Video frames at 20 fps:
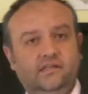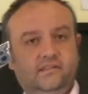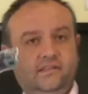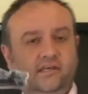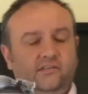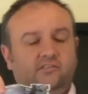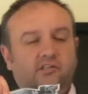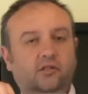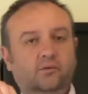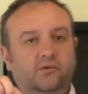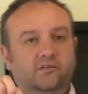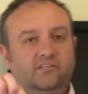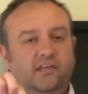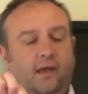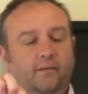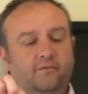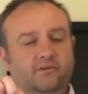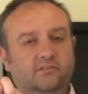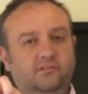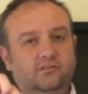and that's Lewis
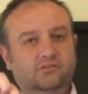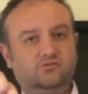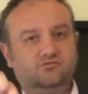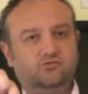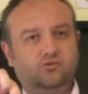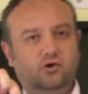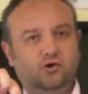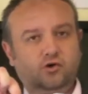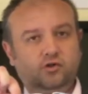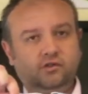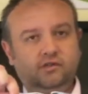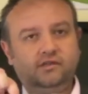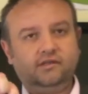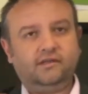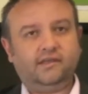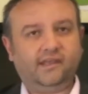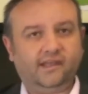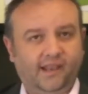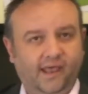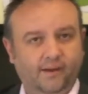Hamilton's role
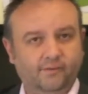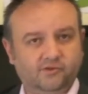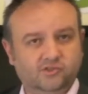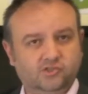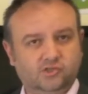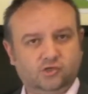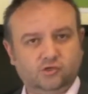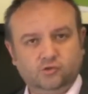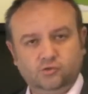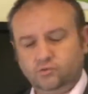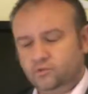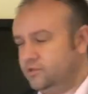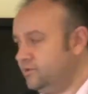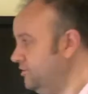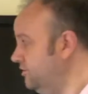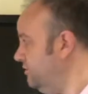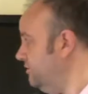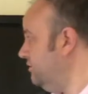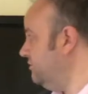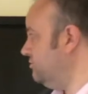in our school
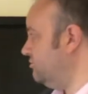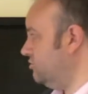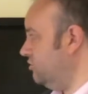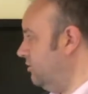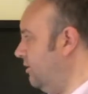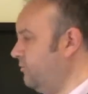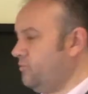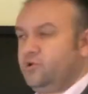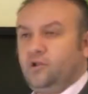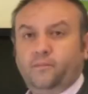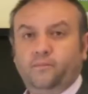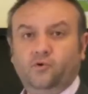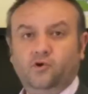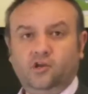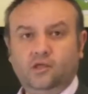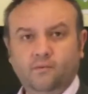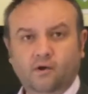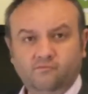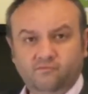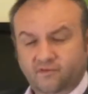so I'm going to
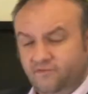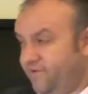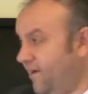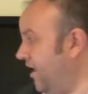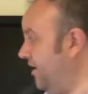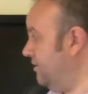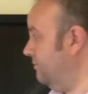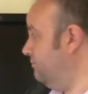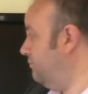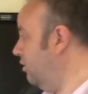put him on refine